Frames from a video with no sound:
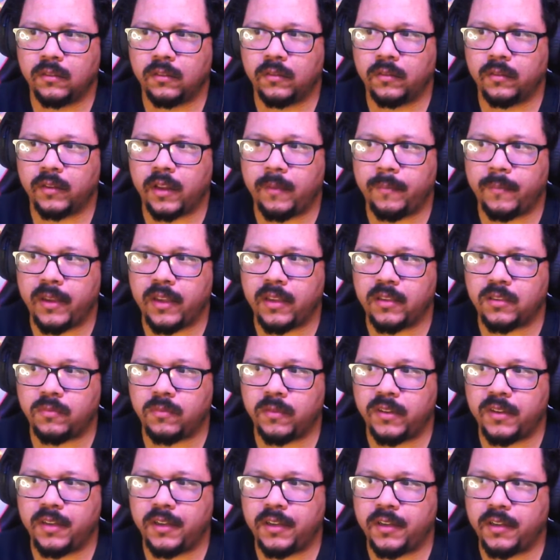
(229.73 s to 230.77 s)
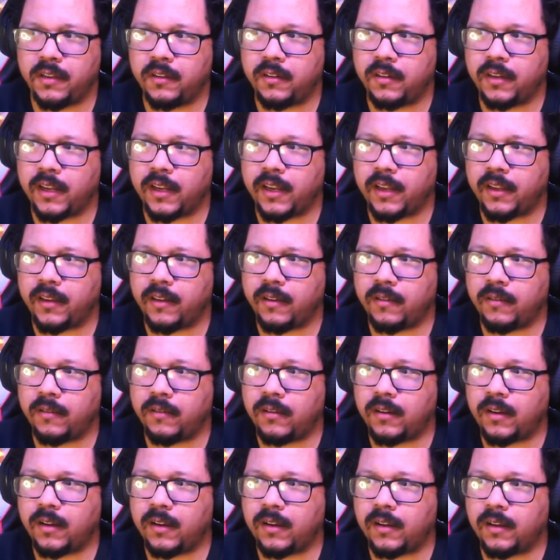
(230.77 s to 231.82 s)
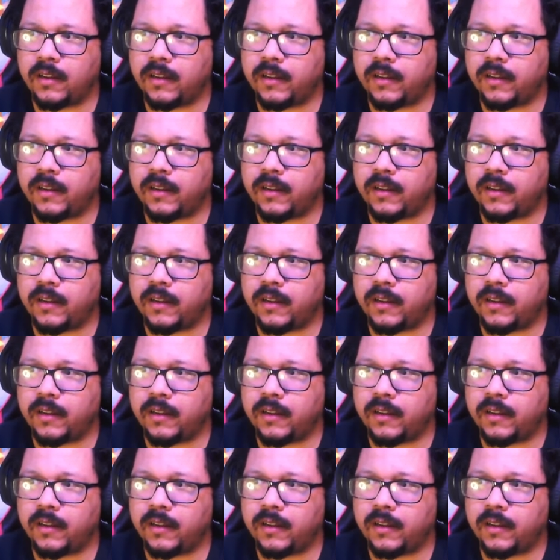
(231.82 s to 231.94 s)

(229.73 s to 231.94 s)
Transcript: You got Mace Windu, you got Yoda,